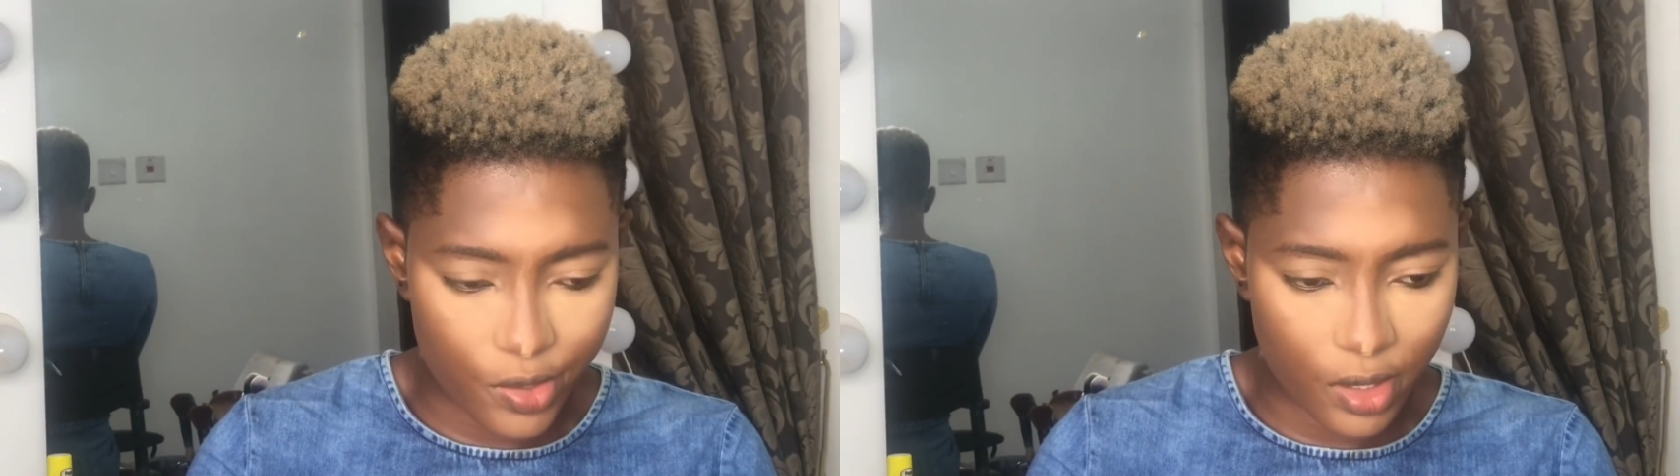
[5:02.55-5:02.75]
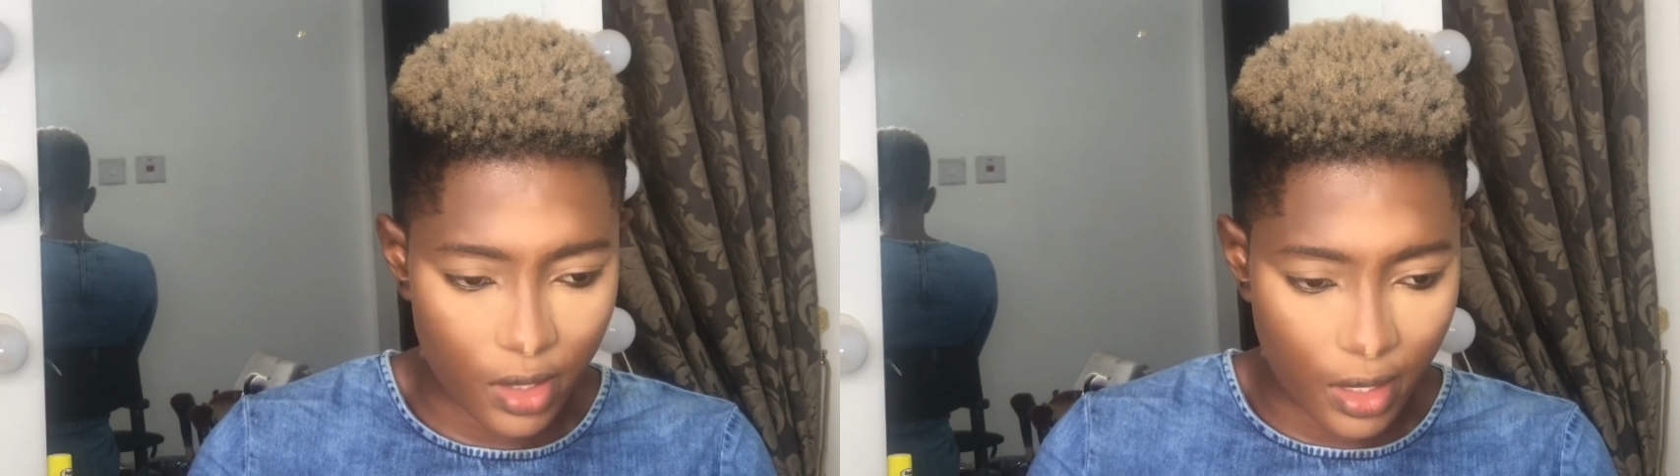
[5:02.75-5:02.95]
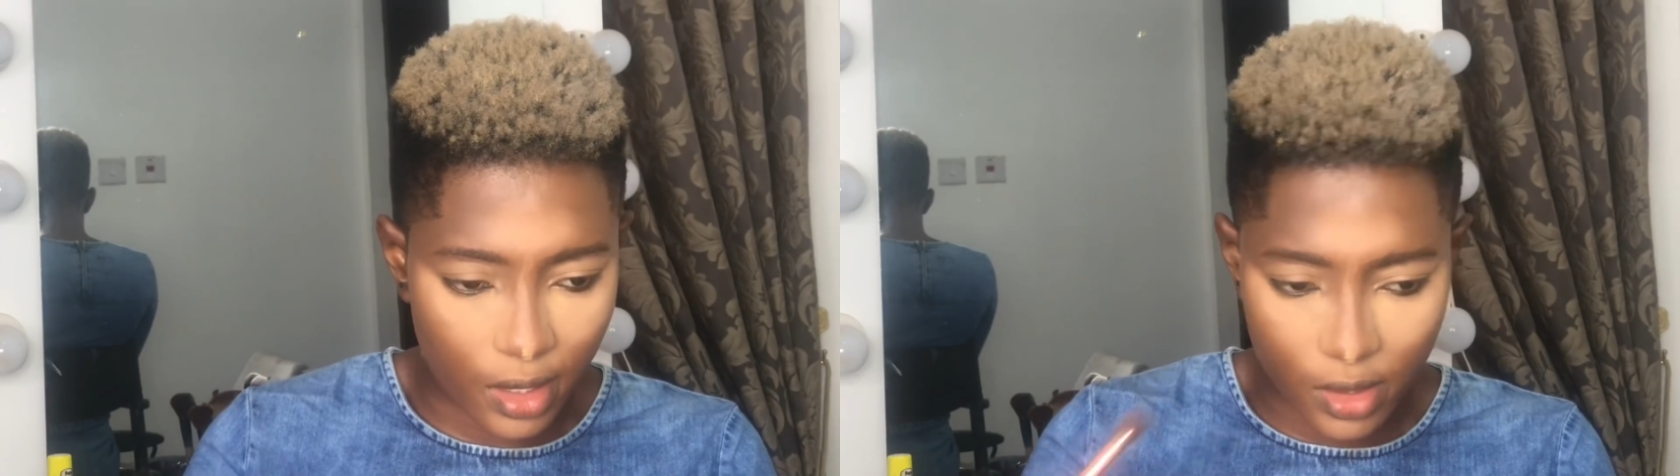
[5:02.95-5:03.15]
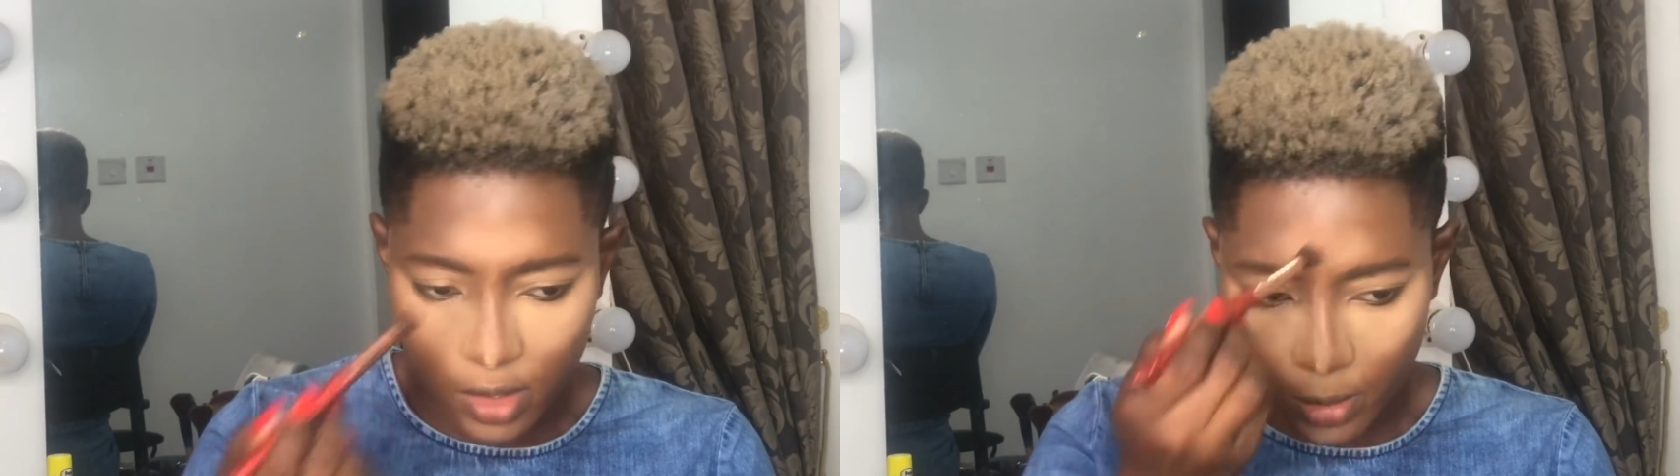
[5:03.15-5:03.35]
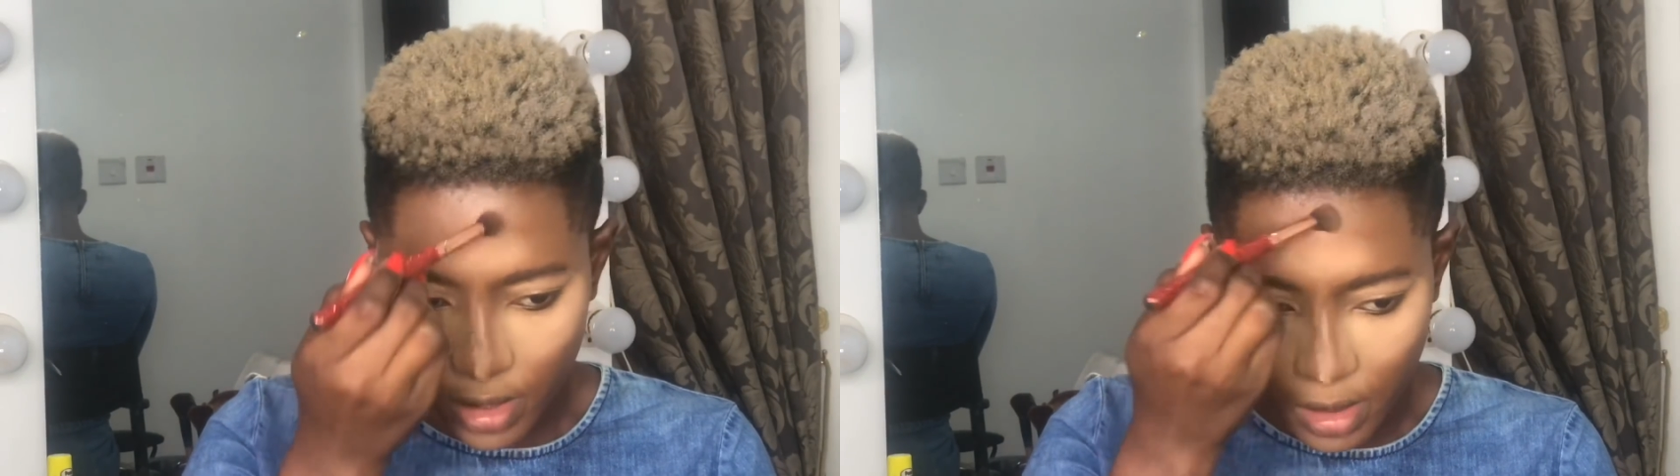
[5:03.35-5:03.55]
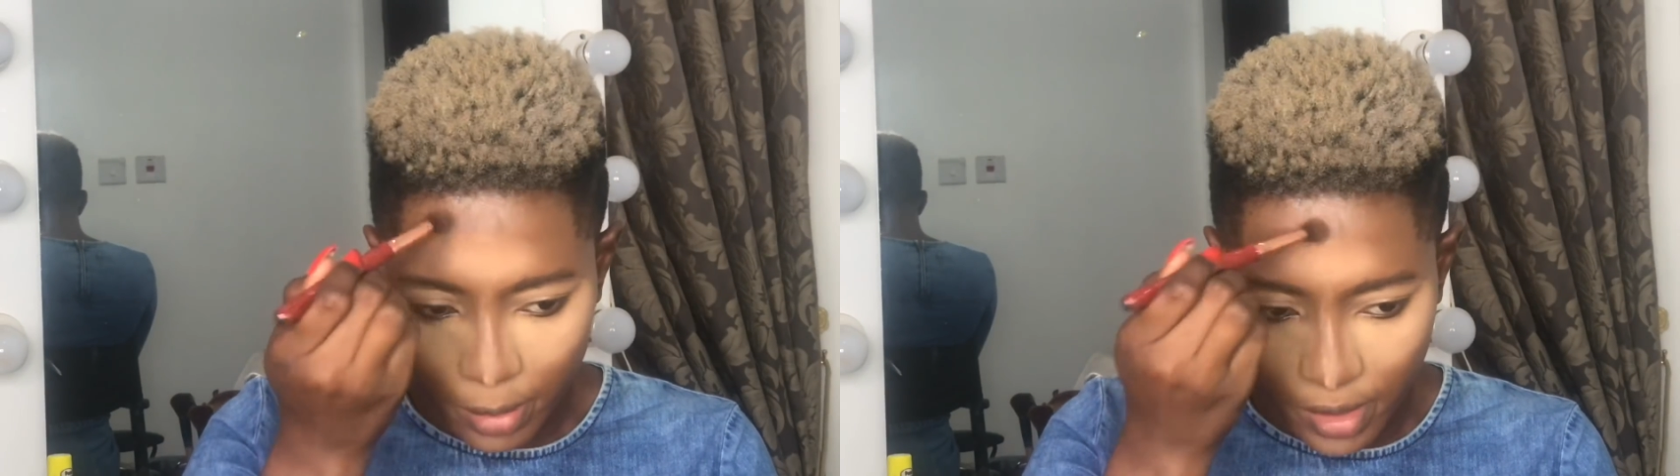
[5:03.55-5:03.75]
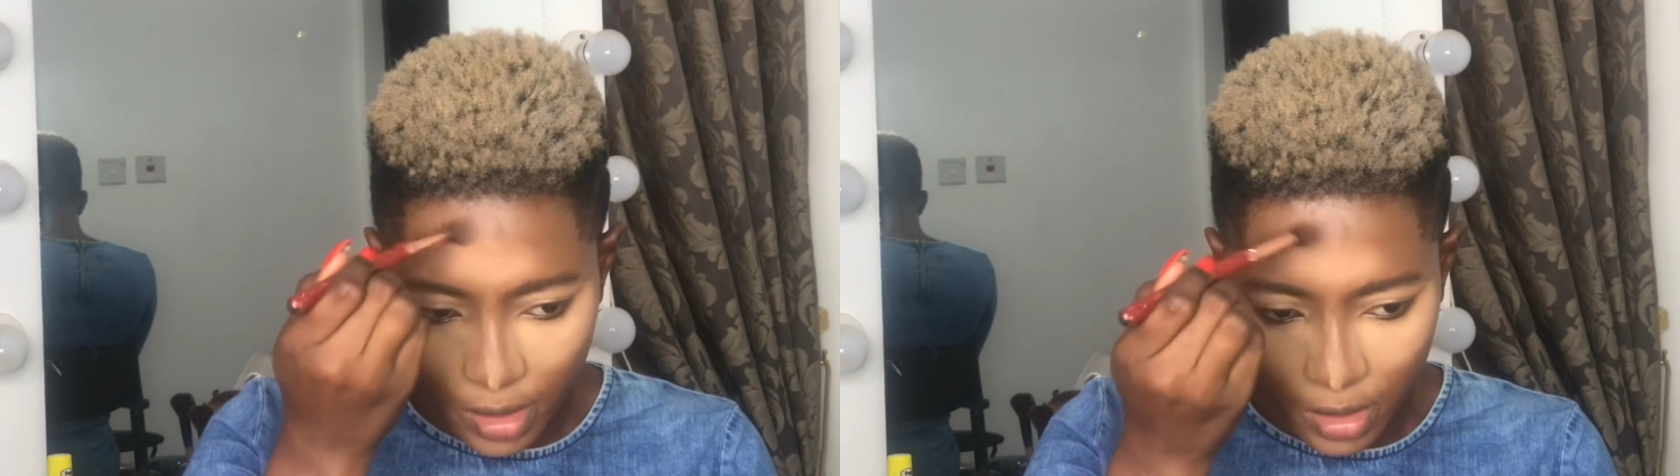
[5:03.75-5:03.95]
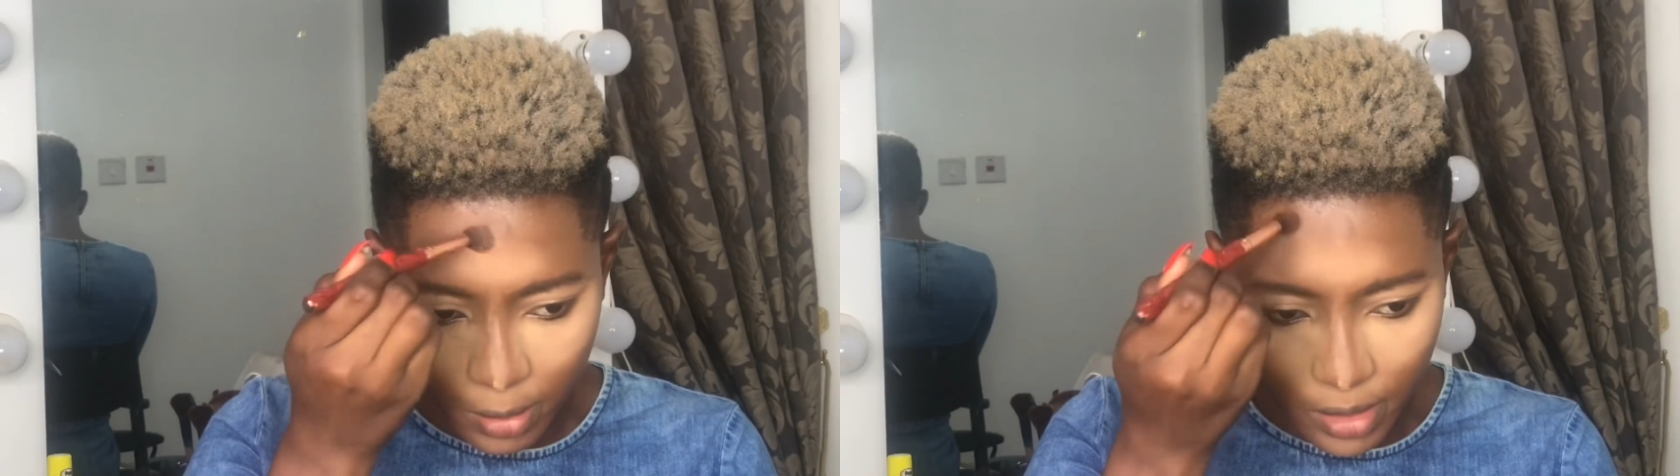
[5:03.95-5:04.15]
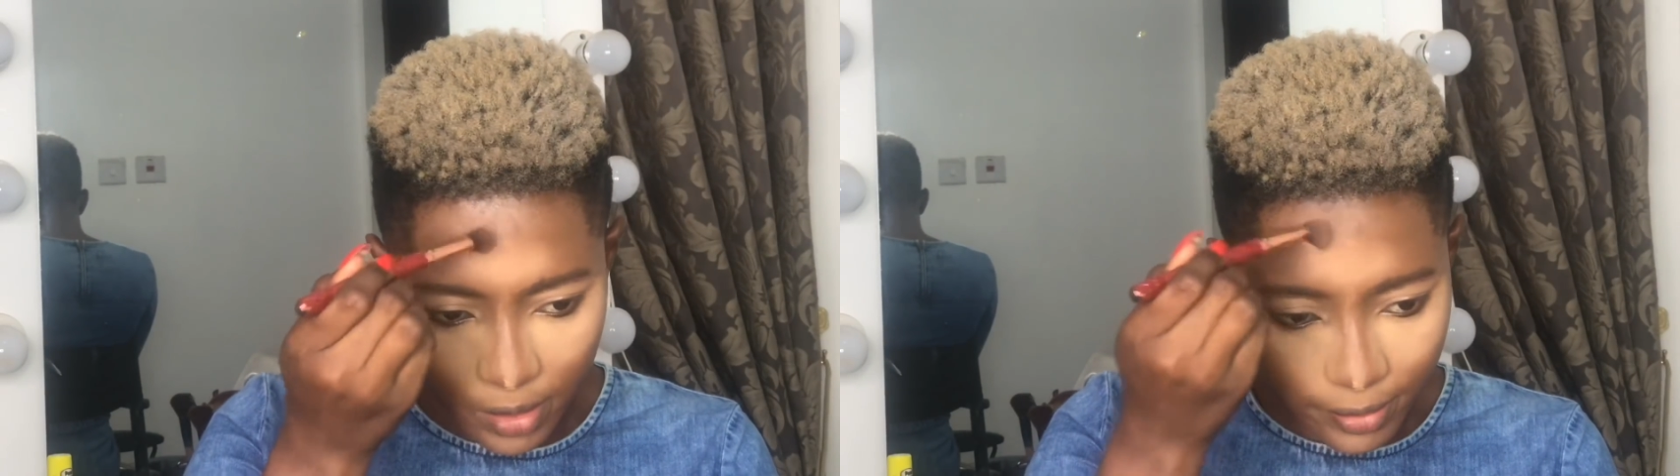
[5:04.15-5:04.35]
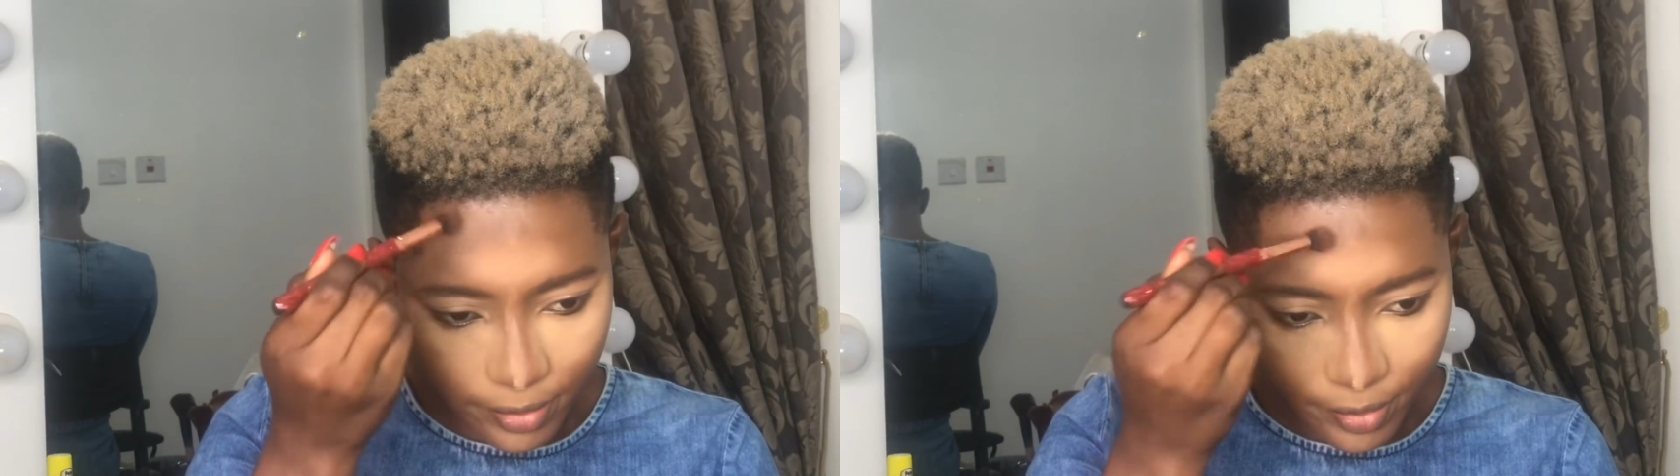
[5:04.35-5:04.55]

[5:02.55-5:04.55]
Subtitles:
using like a smaller brush, but